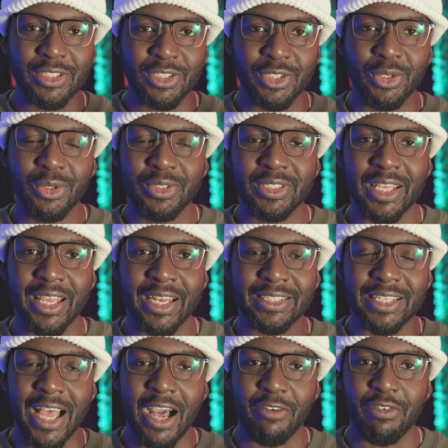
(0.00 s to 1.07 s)
it's used in
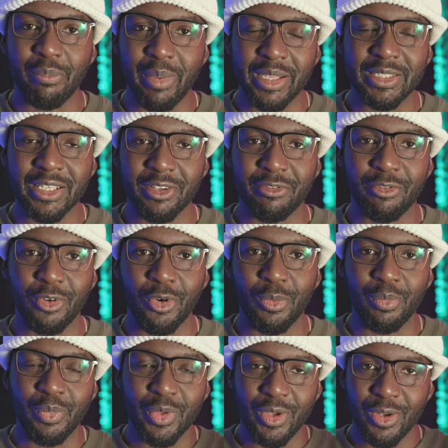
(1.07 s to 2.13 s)
its alphabetic
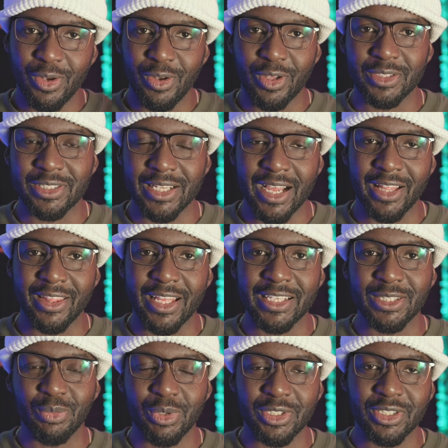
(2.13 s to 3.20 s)
form, looks like
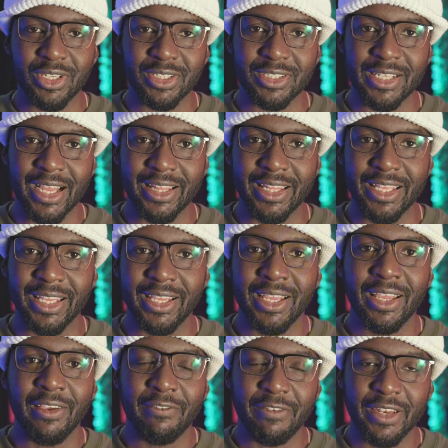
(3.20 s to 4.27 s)
this, which looks like the
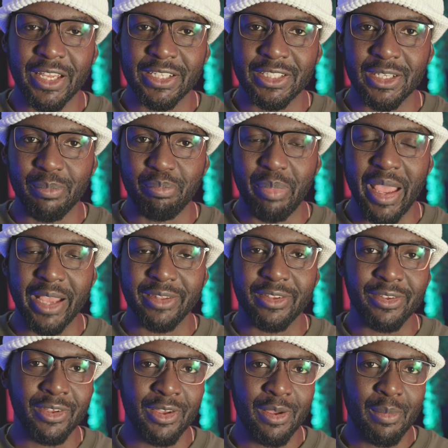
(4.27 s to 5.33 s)
Phoenician
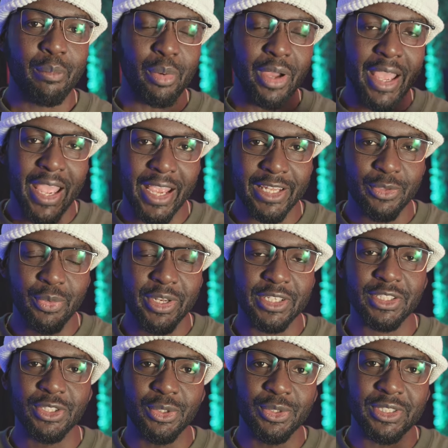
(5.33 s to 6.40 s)
bet. But het, when
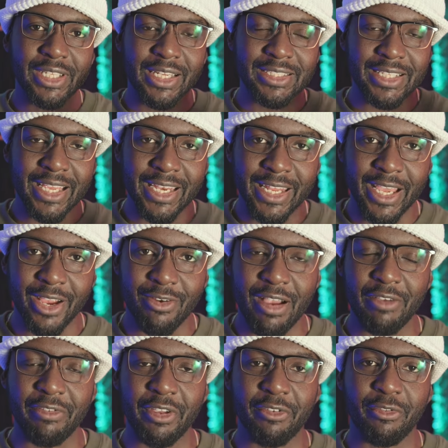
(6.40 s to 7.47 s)
it's used in its
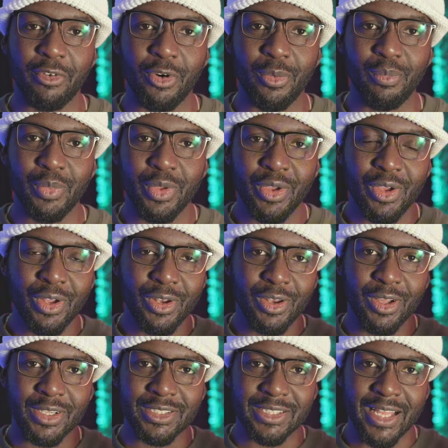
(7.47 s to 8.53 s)
ideographic form,
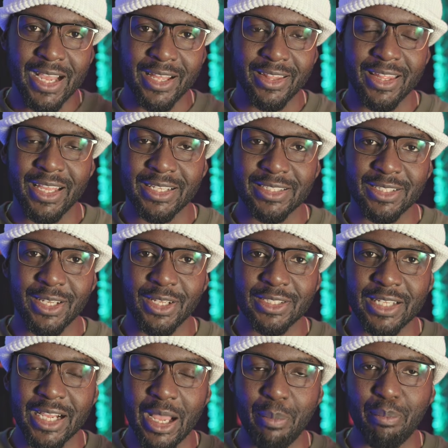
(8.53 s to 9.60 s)
looks like this. It looks
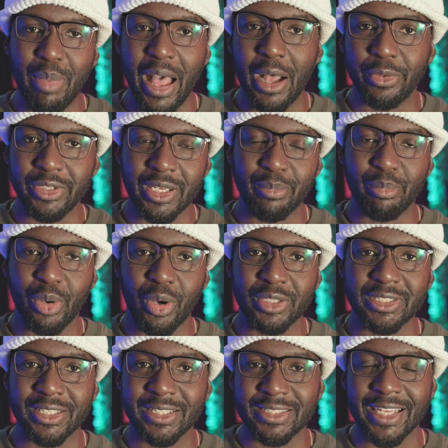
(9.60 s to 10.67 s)
like a bounding
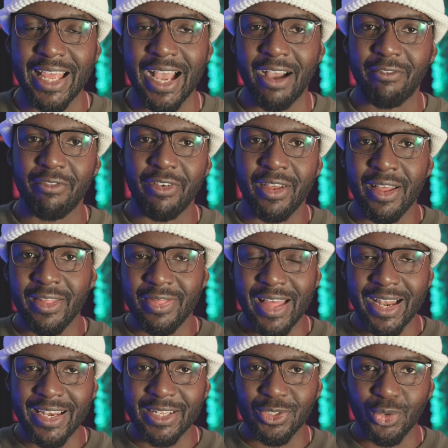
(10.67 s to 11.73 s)
box. It doesn't have
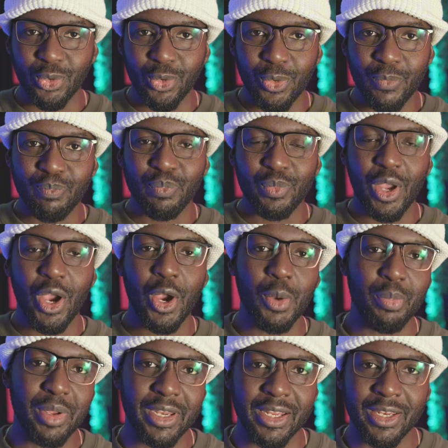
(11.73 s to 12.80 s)
that little
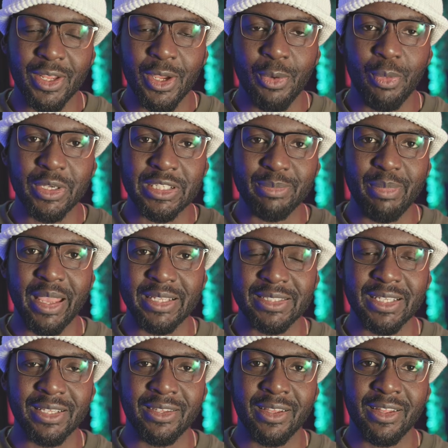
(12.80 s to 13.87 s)
opening, which makes
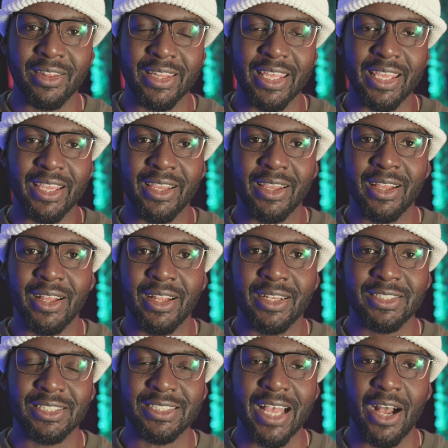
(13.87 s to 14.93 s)
it the
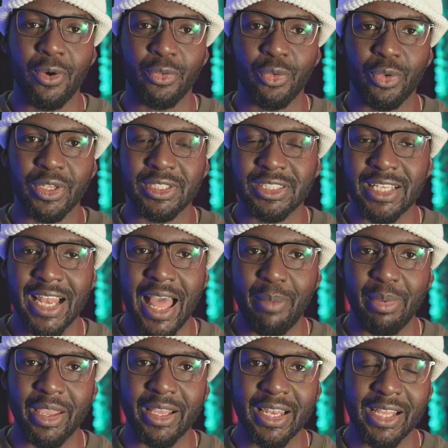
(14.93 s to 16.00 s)
sound or the
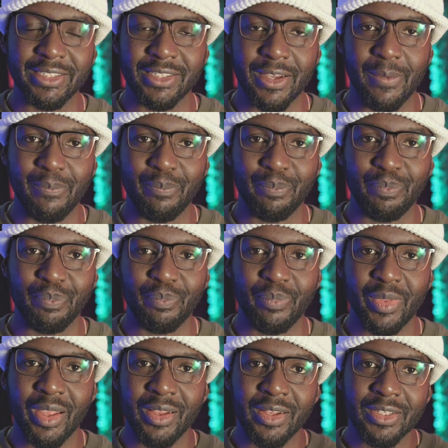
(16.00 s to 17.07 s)
syllabic letter.
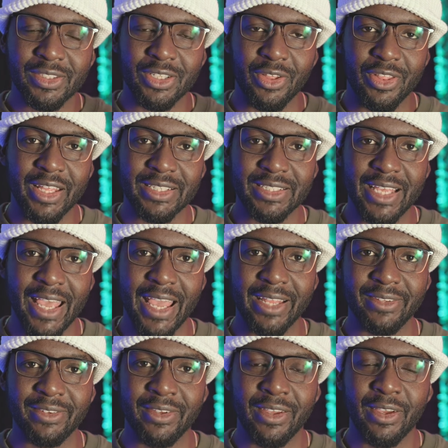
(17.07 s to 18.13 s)
So this
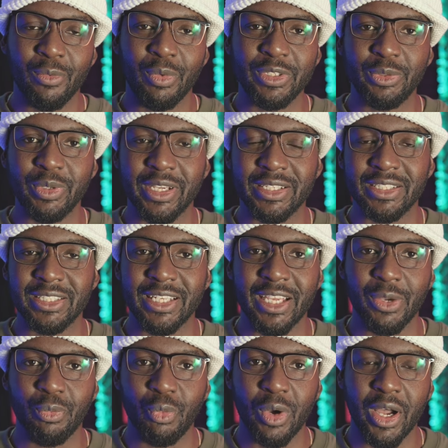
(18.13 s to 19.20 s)
het, which we can see
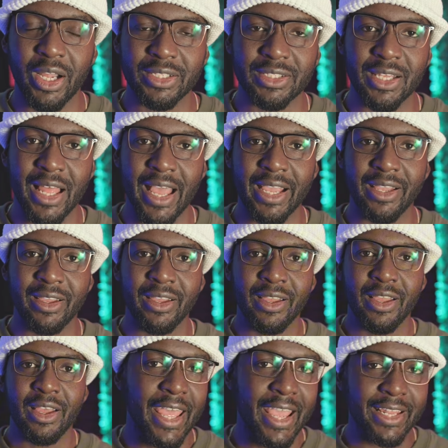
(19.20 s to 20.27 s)
in words like
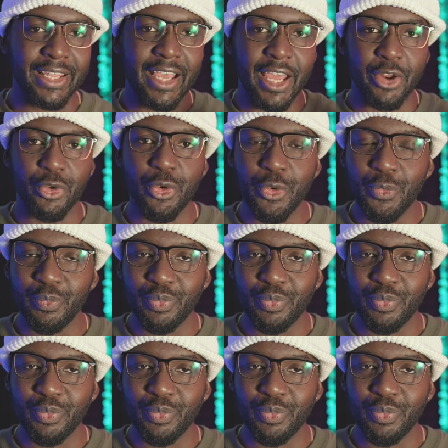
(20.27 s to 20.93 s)
het heru,